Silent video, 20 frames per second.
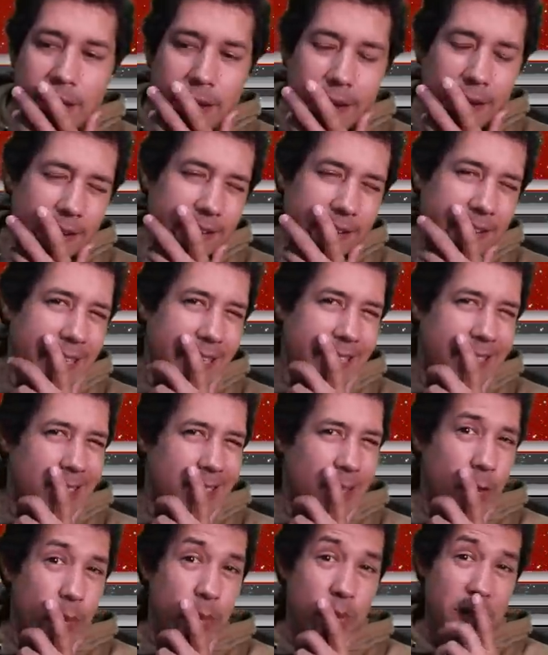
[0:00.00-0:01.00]
Okay,
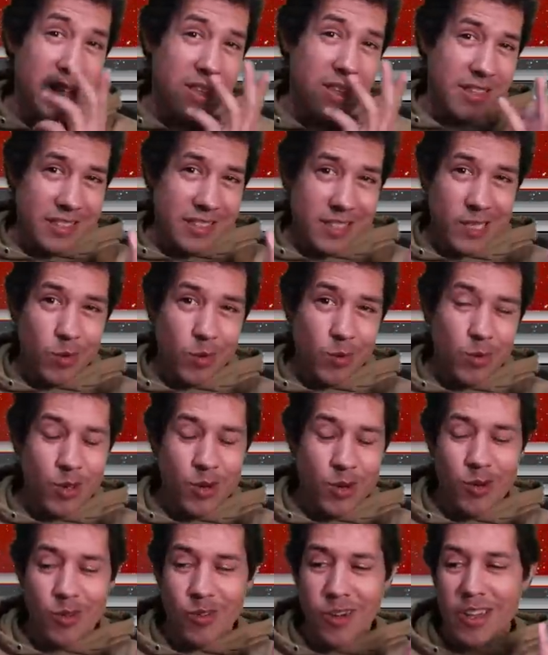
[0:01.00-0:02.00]
so being this low on the
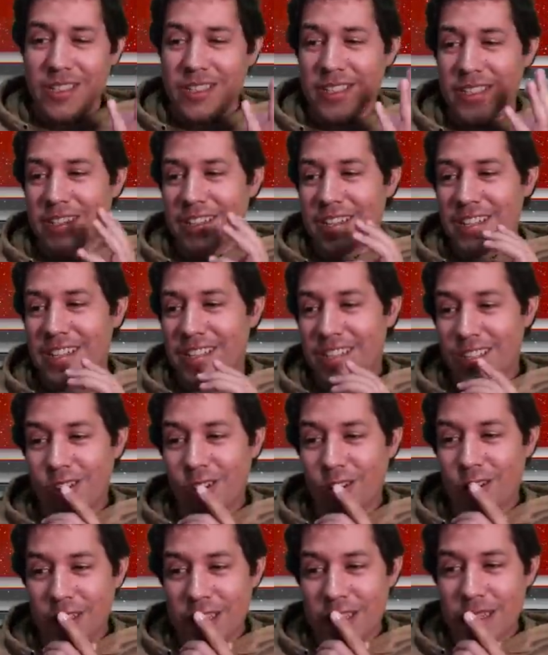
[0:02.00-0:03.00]
horizon, it's
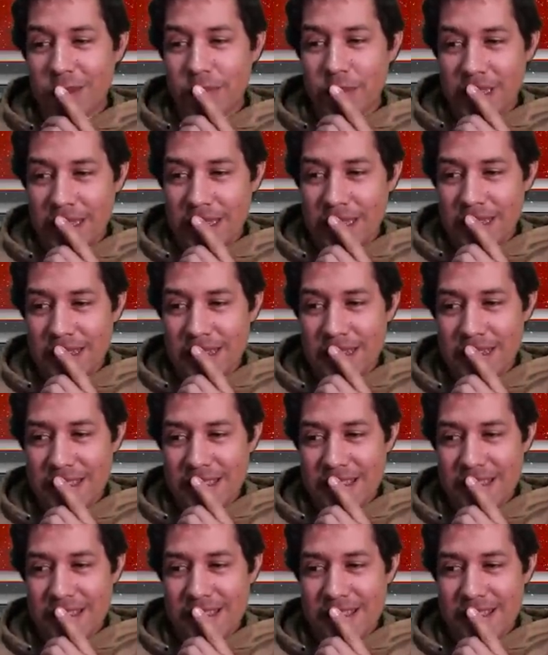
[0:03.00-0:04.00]
not going to be
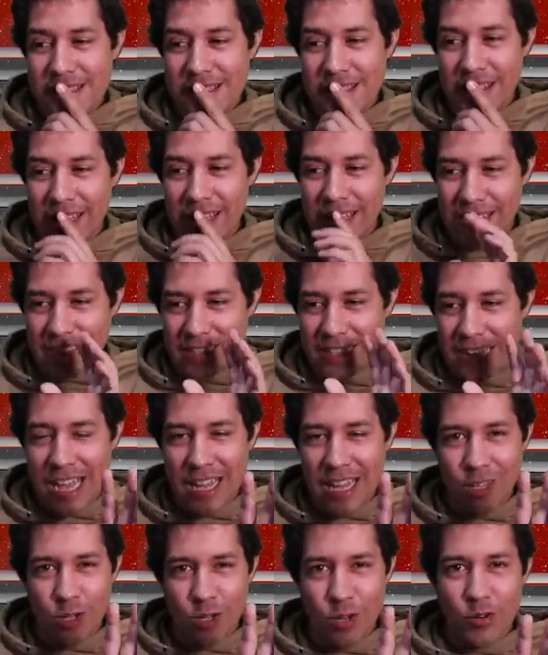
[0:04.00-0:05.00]
as
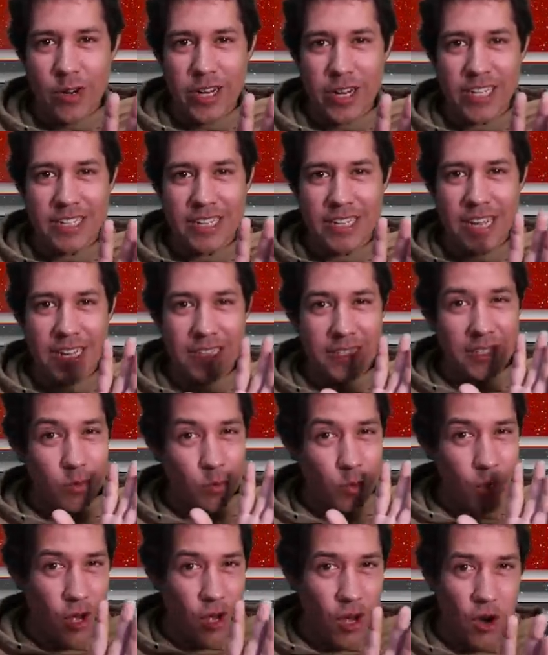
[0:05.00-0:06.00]
color correct as I would
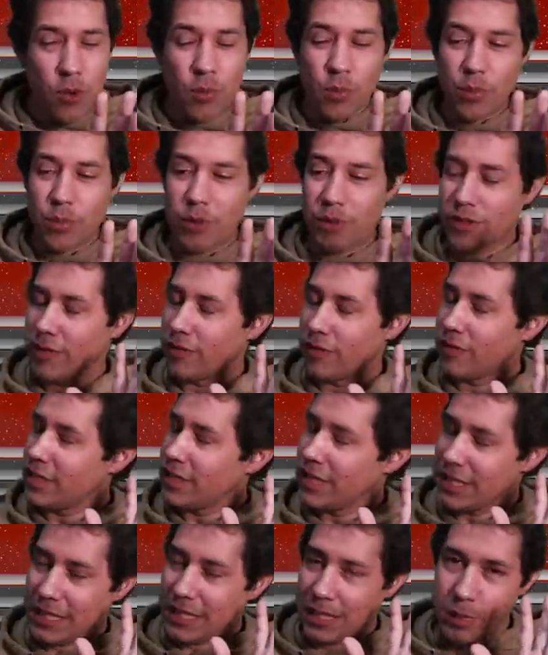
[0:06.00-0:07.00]
hope. It's
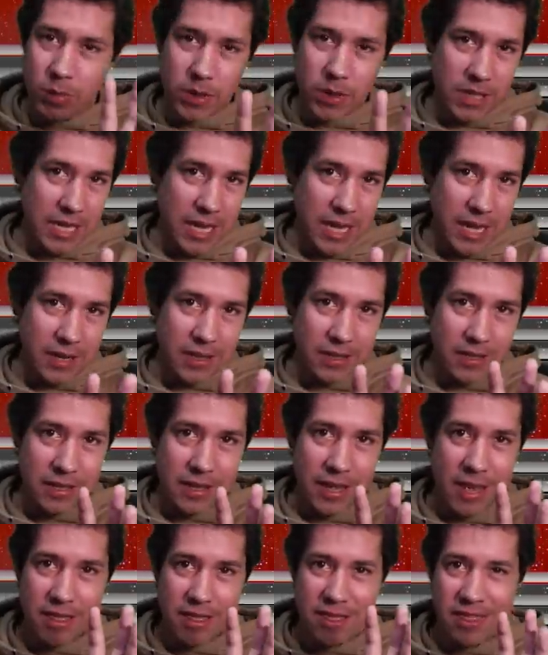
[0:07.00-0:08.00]
obviously dipping down into
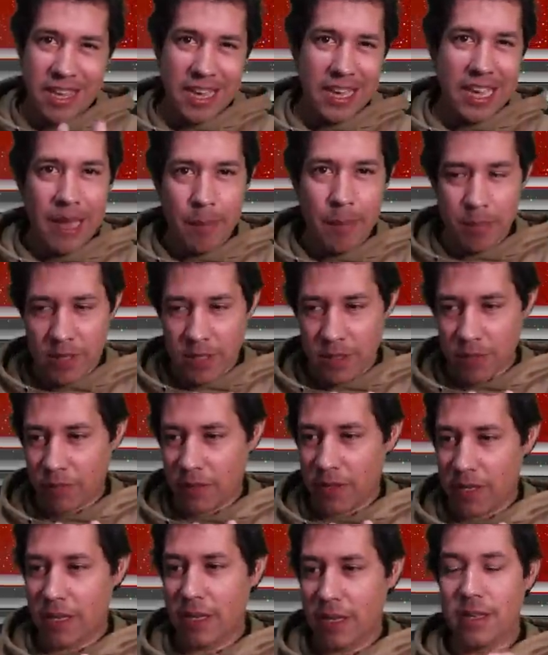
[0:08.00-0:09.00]
that thick
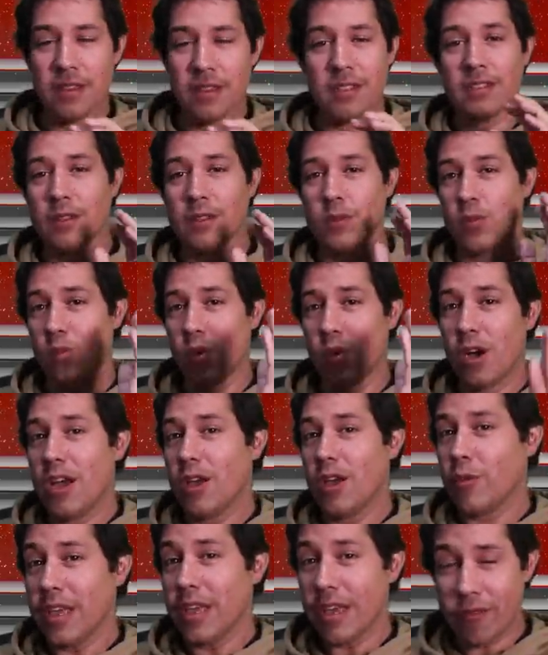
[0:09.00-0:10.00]
atmosphere. This is why
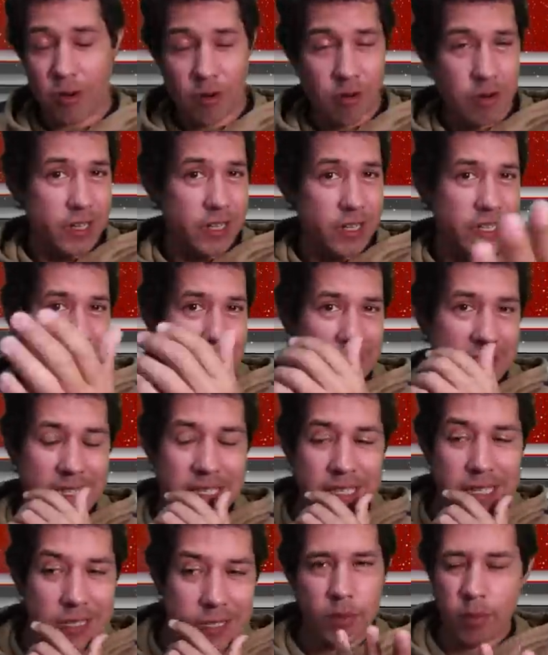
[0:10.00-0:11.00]
we have orange
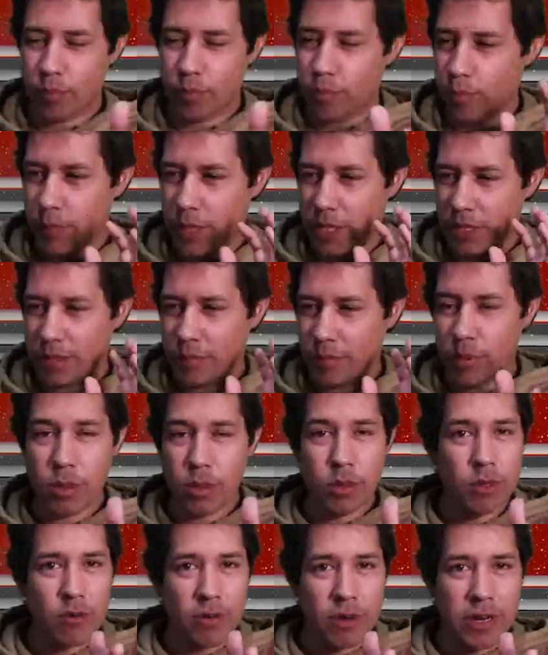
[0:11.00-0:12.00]
sunsets, because the blue
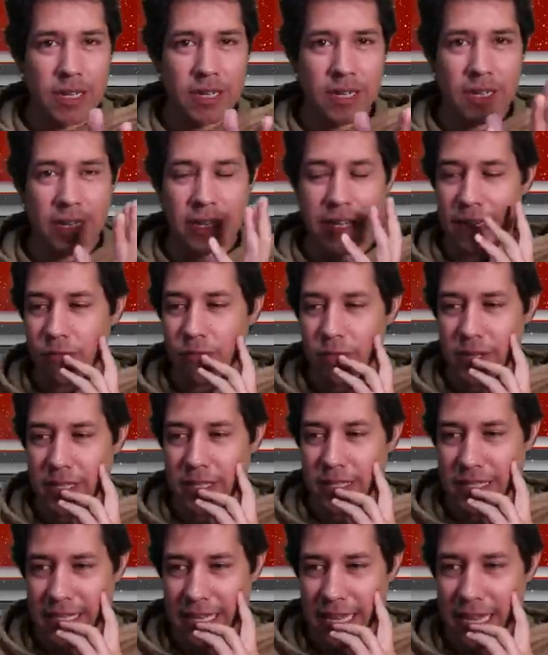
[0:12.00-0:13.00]
and green light get really
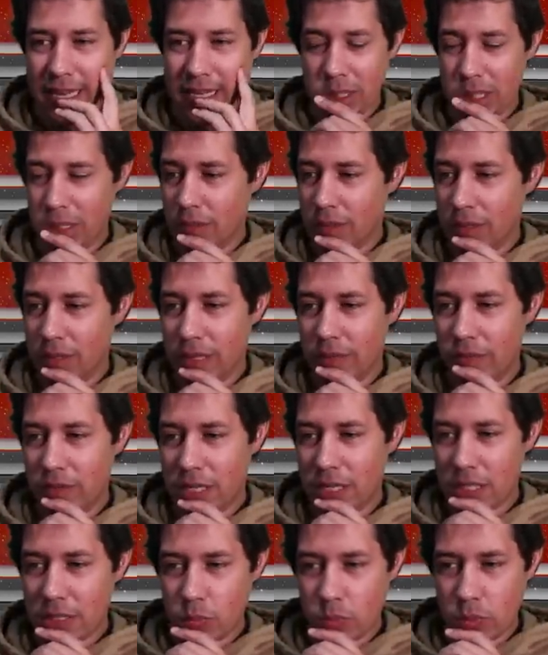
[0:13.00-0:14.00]
scattered, leaving
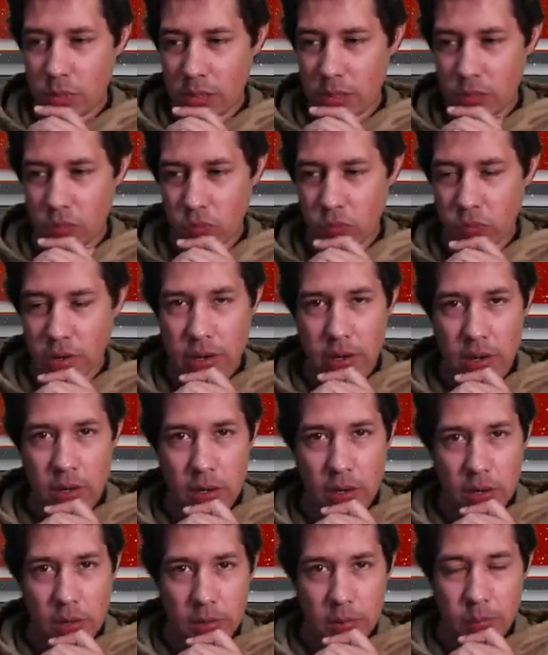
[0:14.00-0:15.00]
us with this red
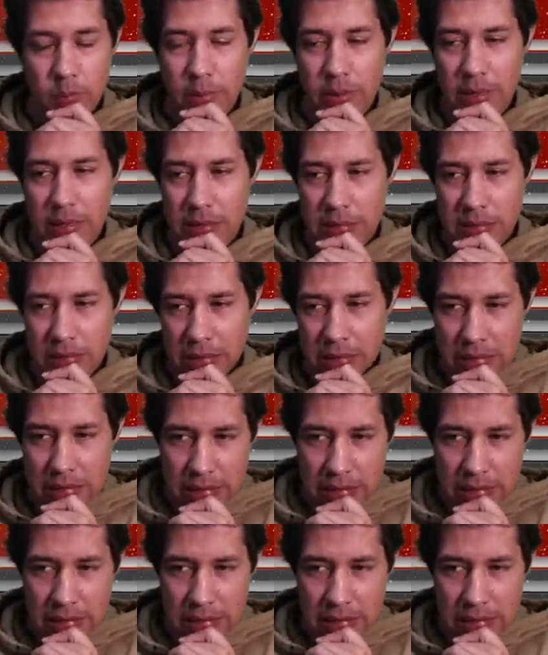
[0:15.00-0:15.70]
hot mess.